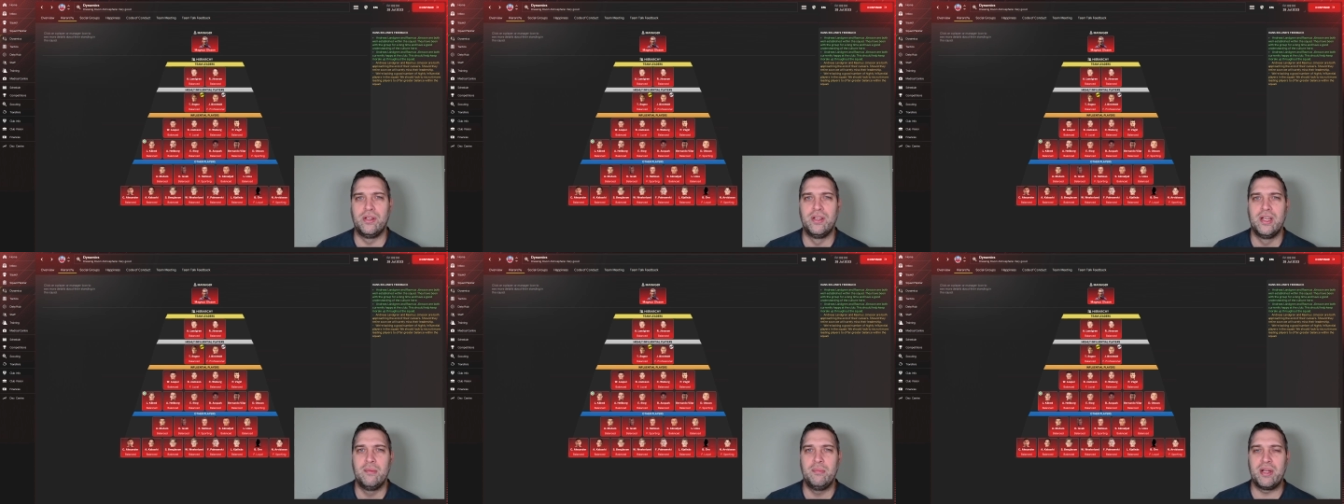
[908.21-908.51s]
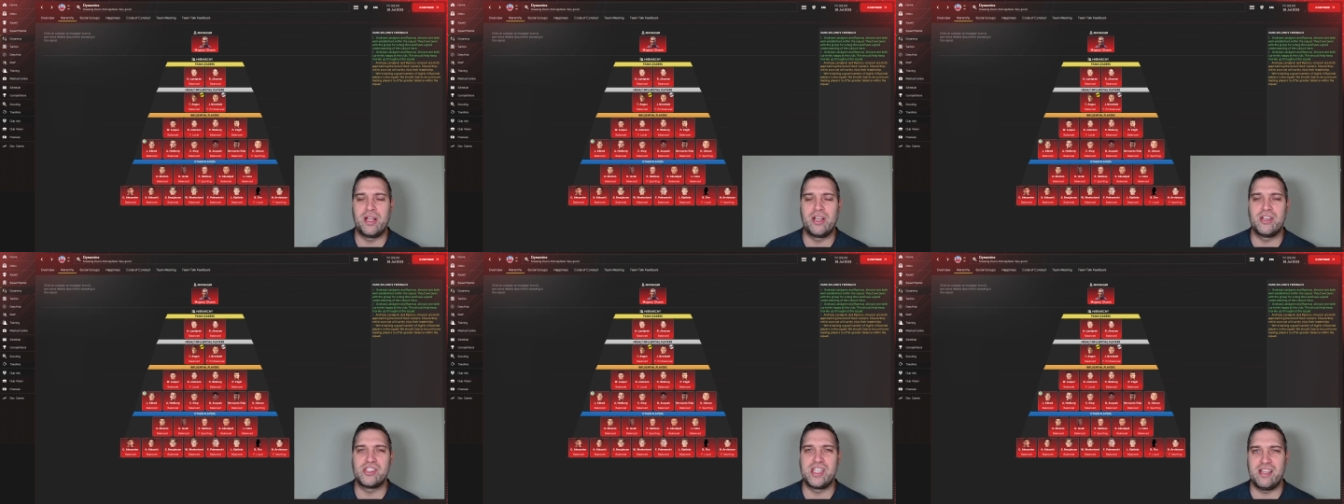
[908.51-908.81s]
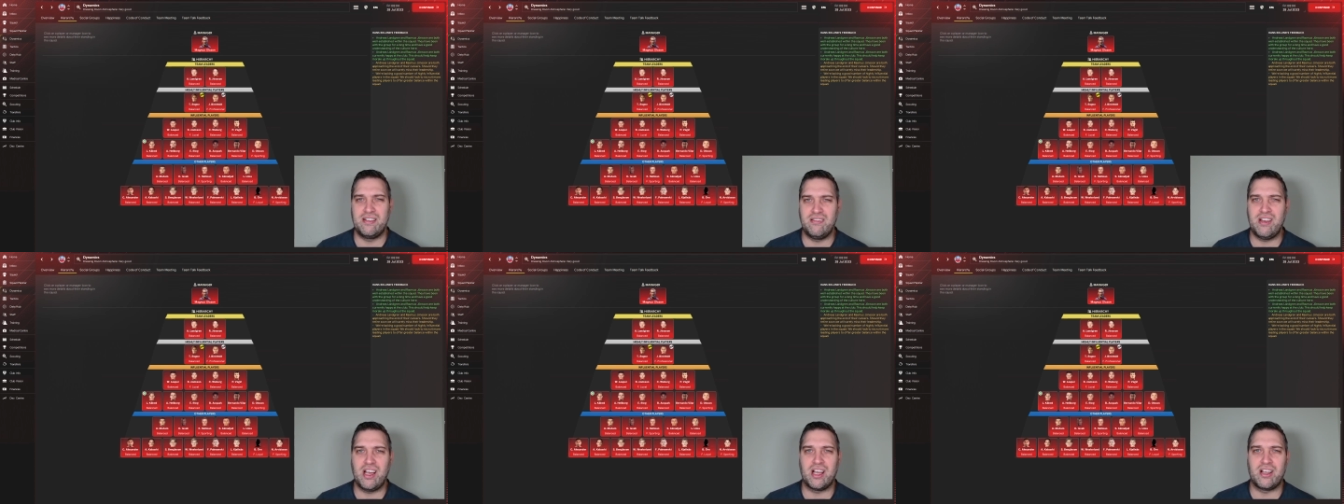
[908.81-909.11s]
because
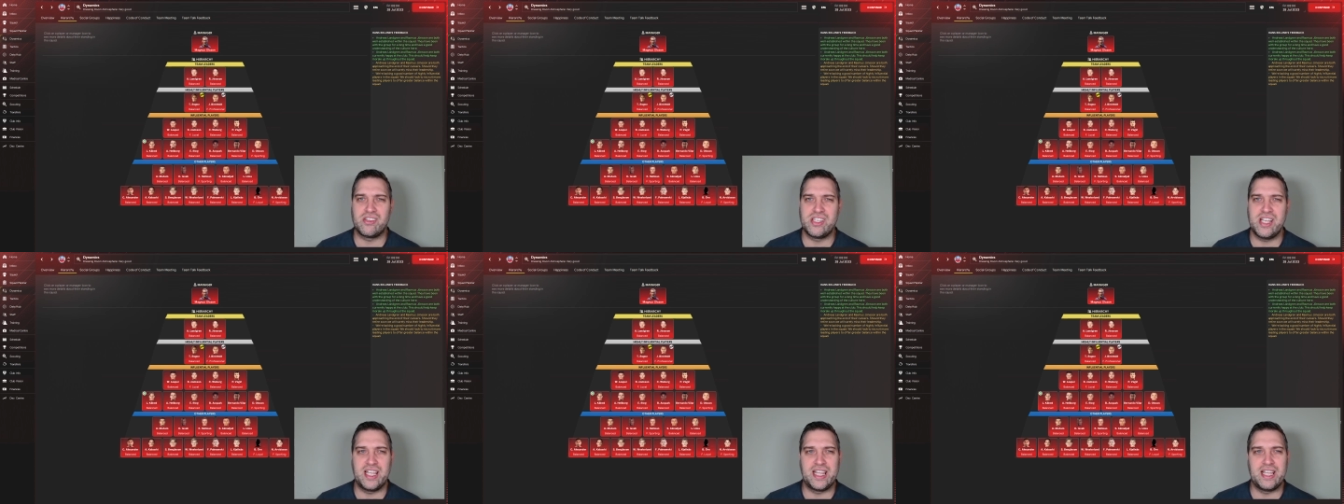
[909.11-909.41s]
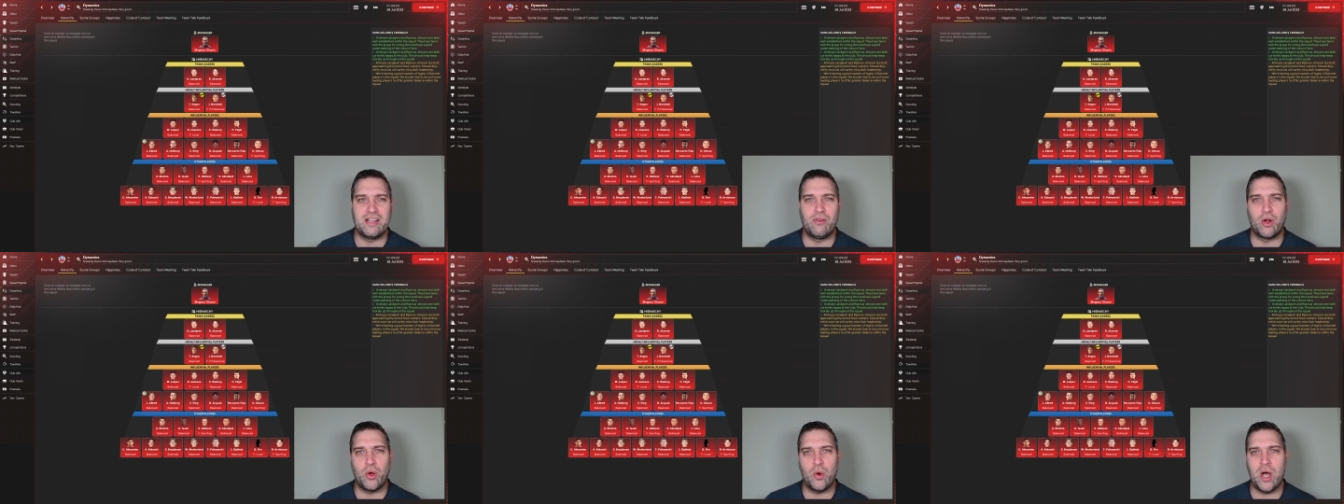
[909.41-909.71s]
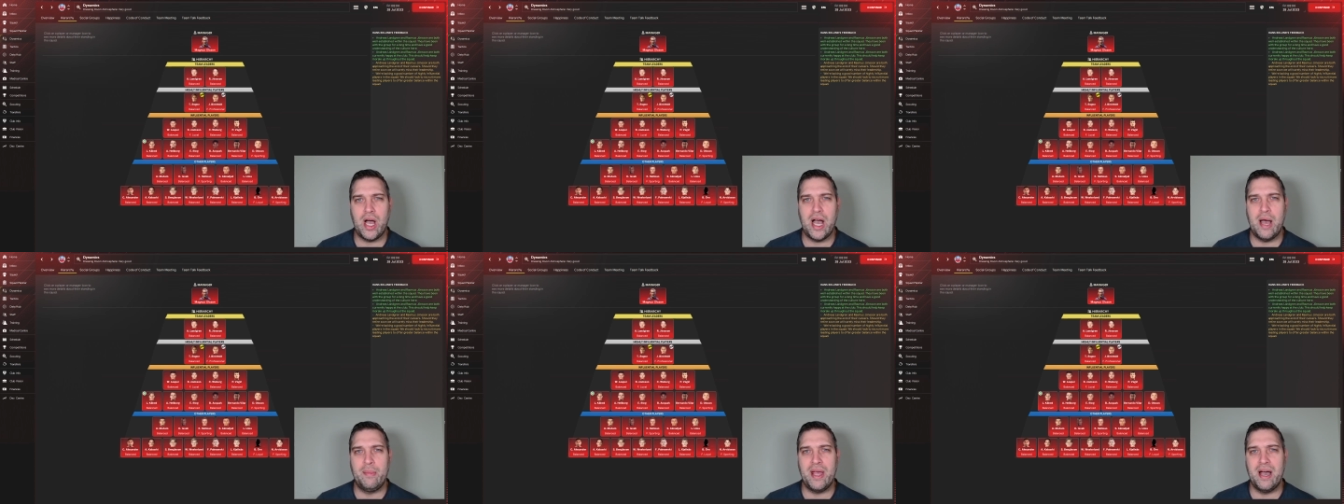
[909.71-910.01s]
like I said, they're on quite
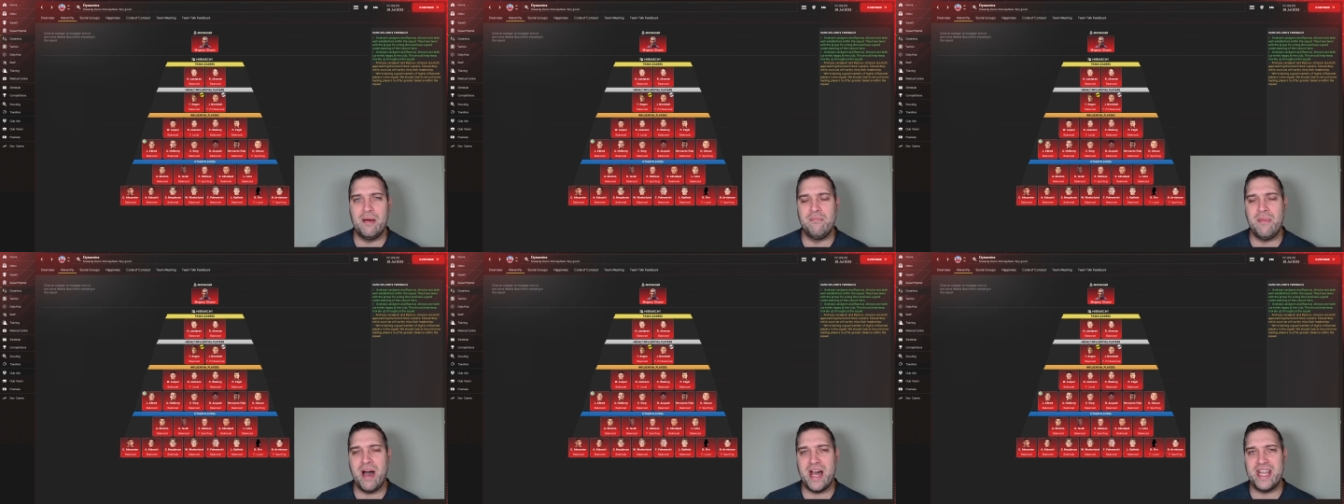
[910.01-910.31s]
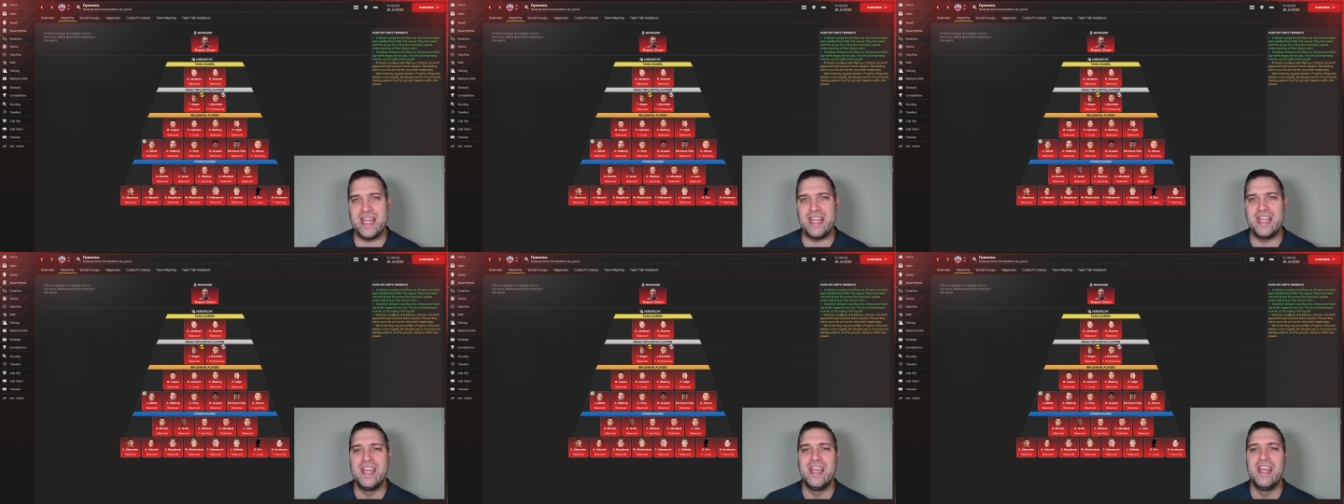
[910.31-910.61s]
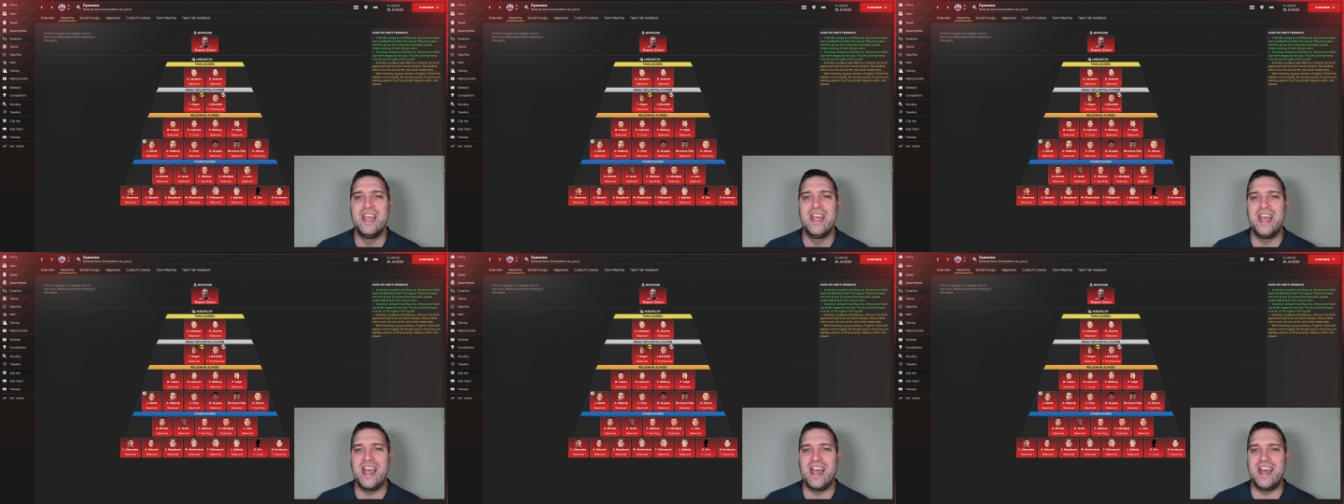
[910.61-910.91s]
a bit of money
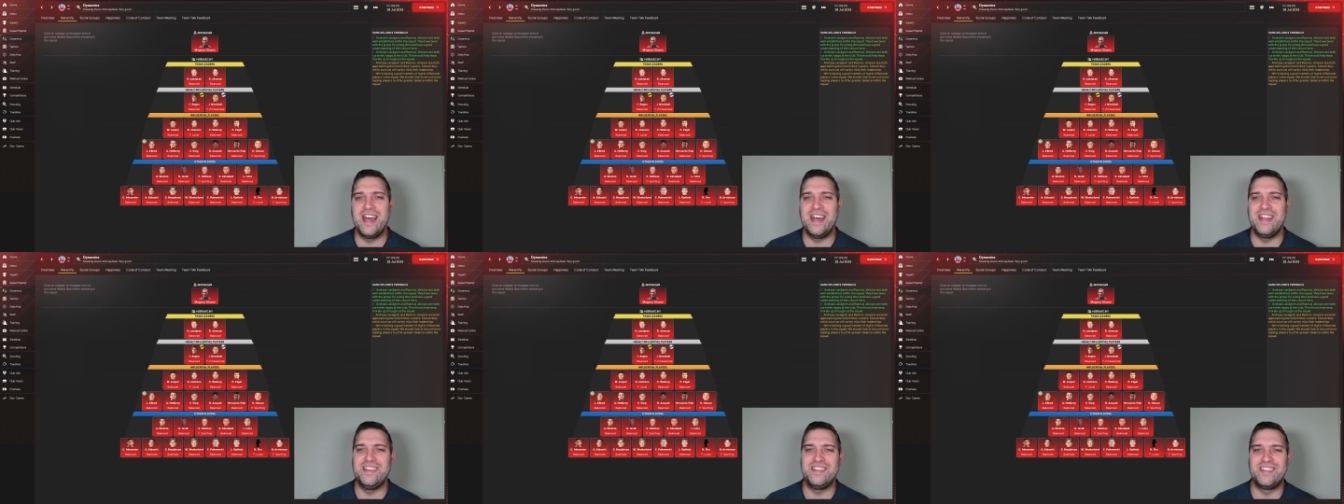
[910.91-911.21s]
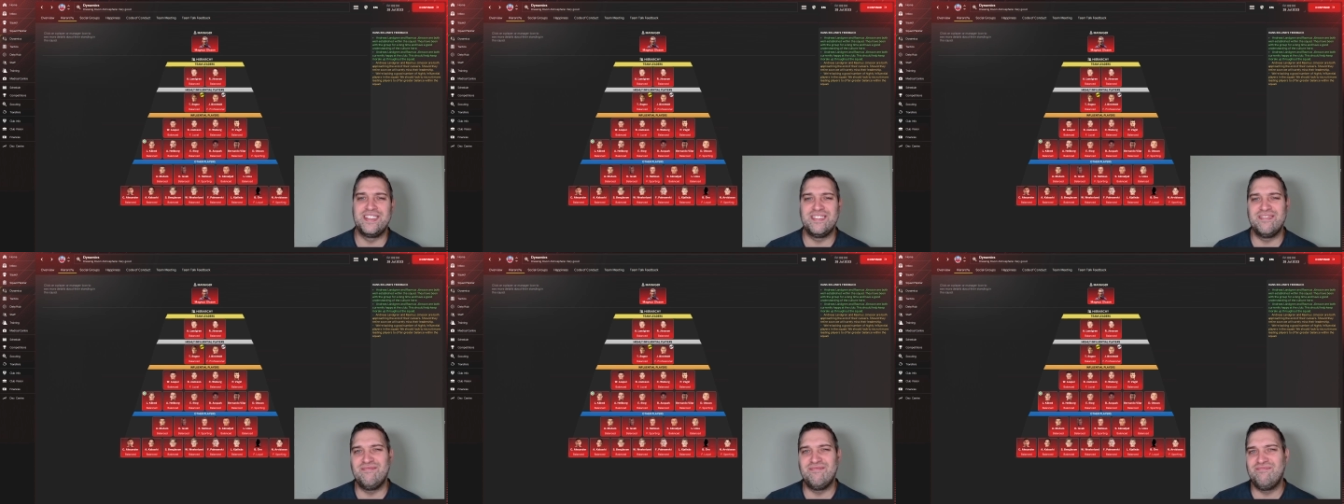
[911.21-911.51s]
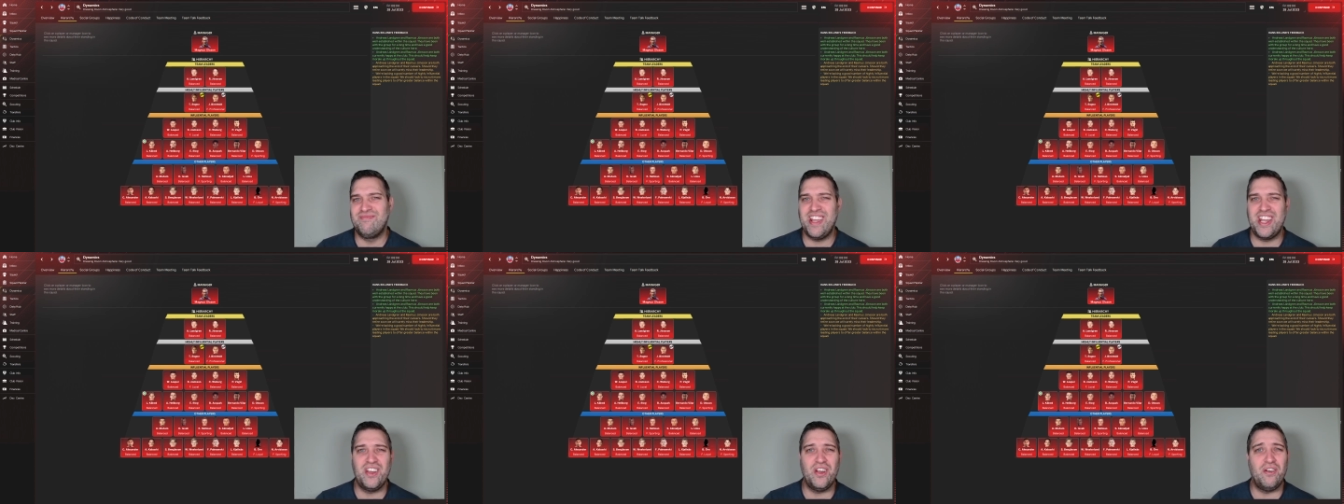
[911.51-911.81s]
and
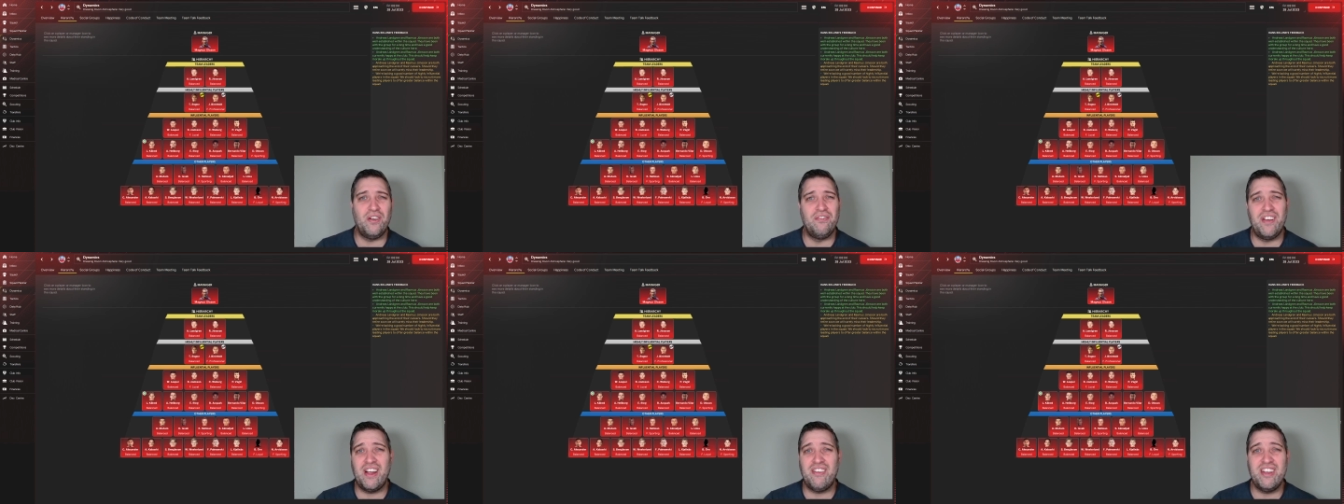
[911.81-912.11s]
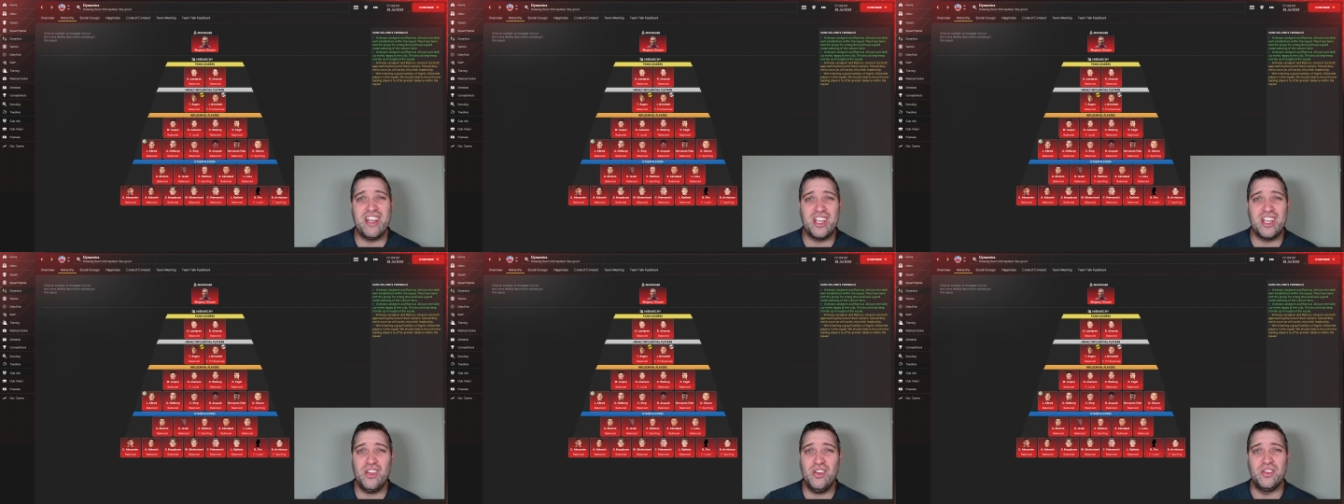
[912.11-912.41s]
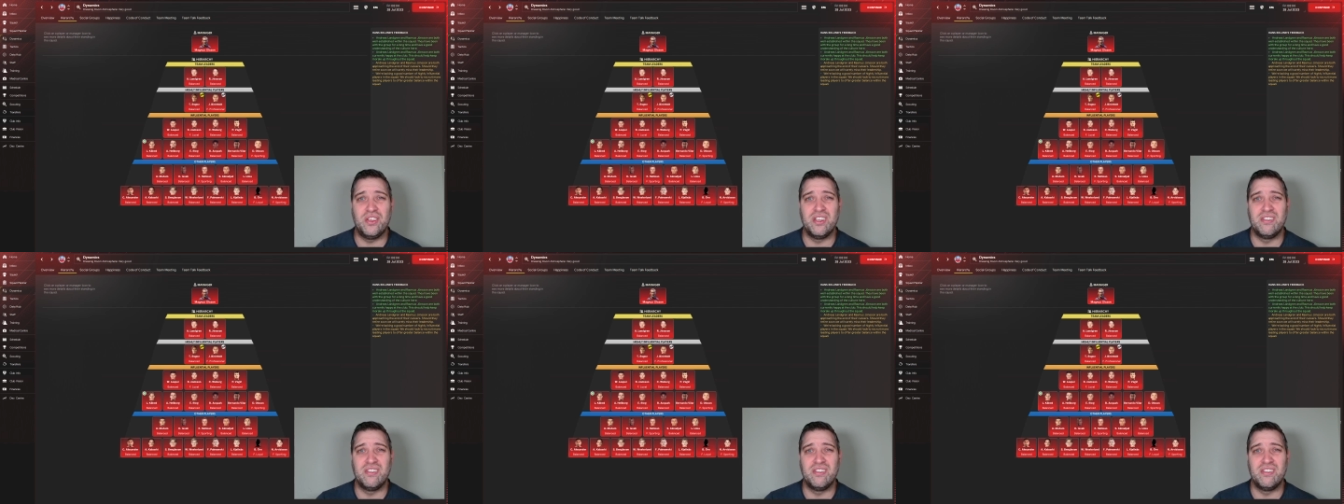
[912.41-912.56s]
they're not very good.